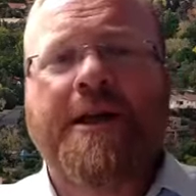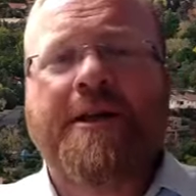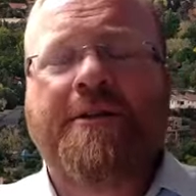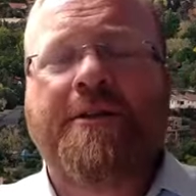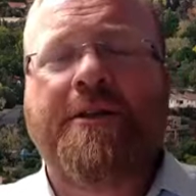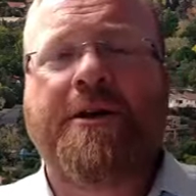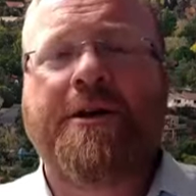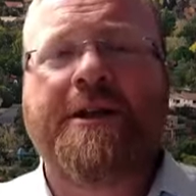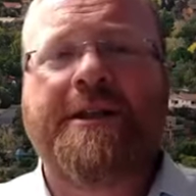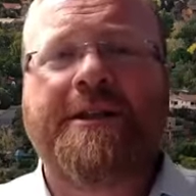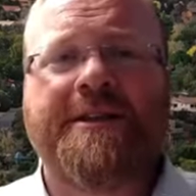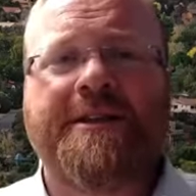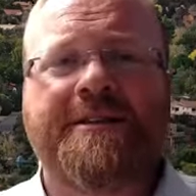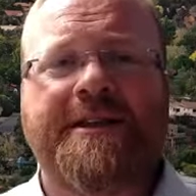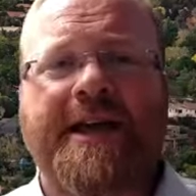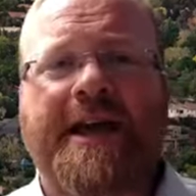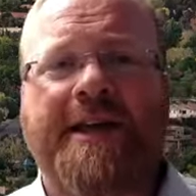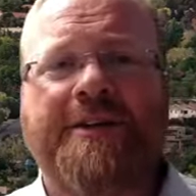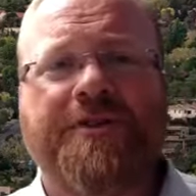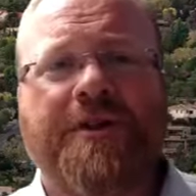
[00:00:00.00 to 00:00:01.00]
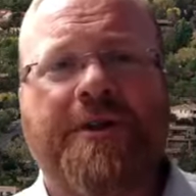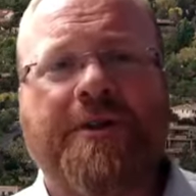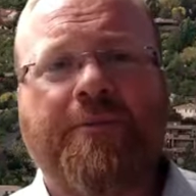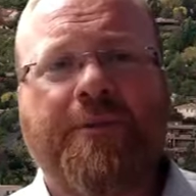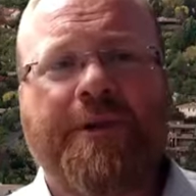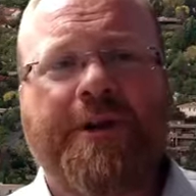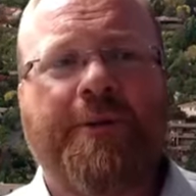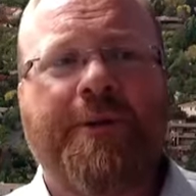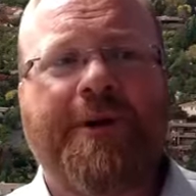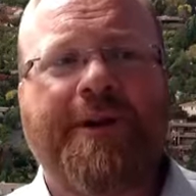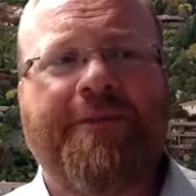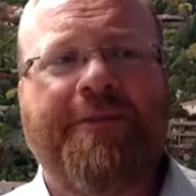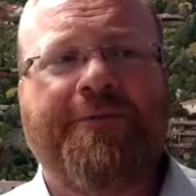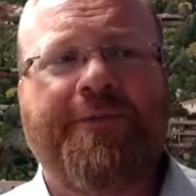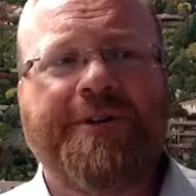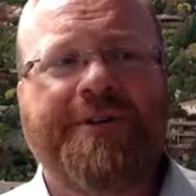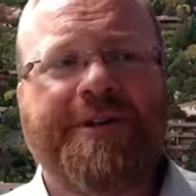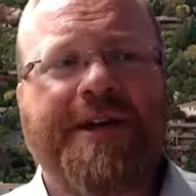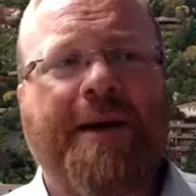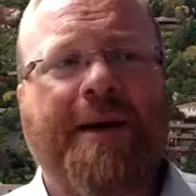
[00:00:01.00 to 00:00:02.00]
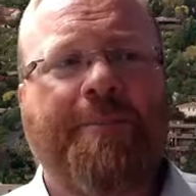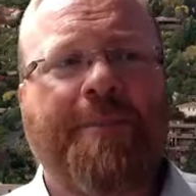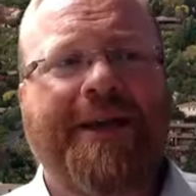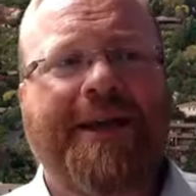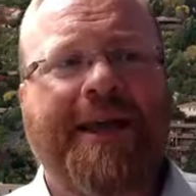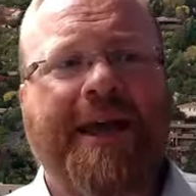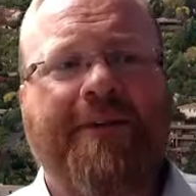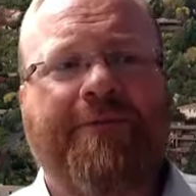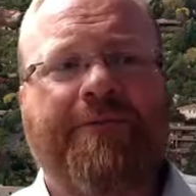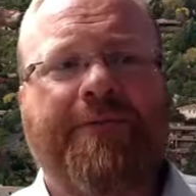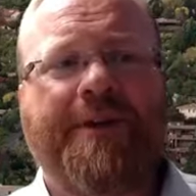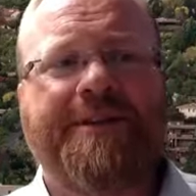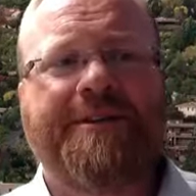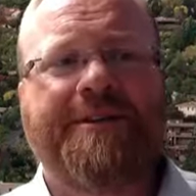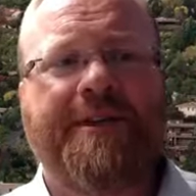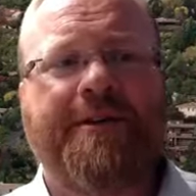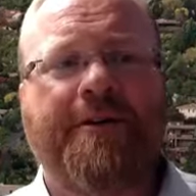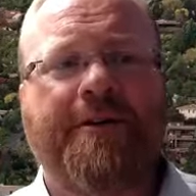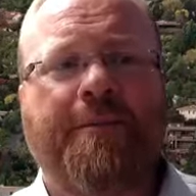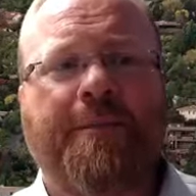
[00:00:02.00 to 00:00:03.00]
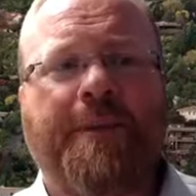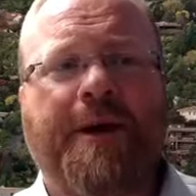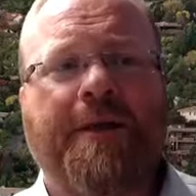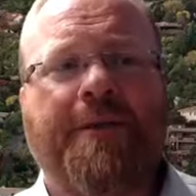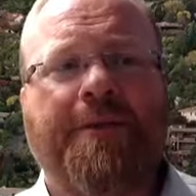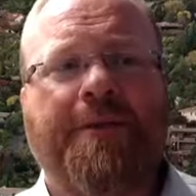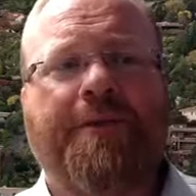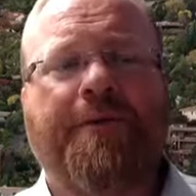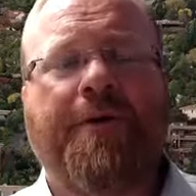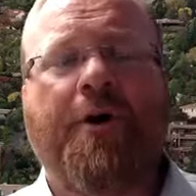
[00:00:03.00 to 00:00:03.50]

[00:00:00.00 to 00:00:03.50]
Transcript: Look at the schedule. We do a different topic every single month.